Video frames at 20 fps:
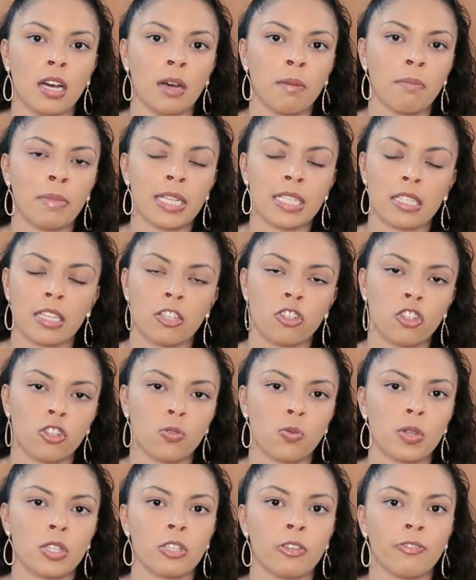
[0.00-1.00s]
My son
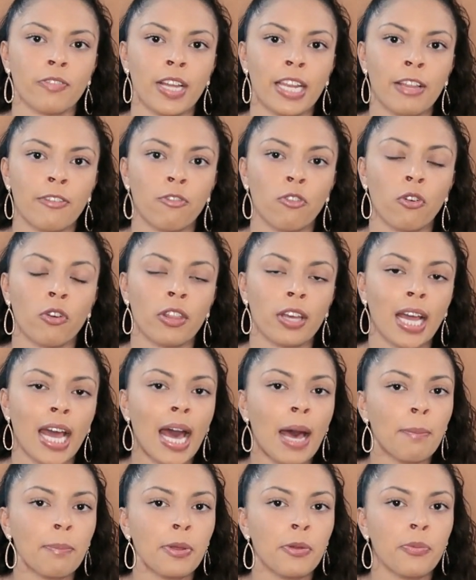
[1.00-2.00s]
just wasn't ready for the
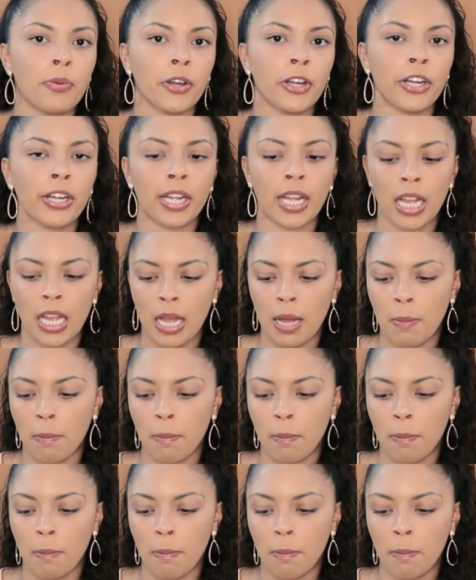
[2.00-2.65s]
copy work.